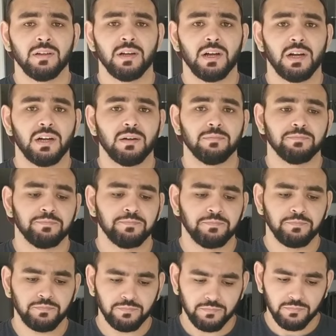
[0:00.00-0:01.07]

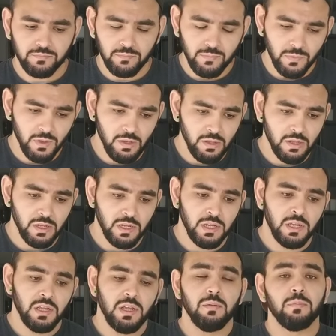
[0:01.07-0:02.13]

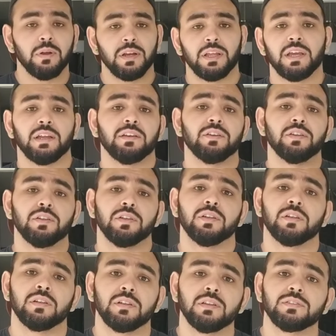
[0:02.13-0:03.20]
But again,
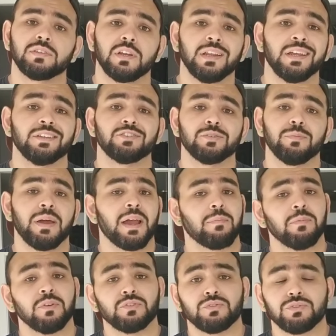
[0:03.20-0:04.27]
it's going to hit your back
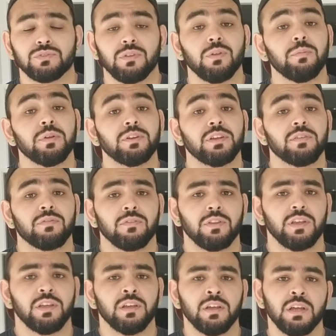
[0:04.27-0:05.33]
muscles a little bit differently.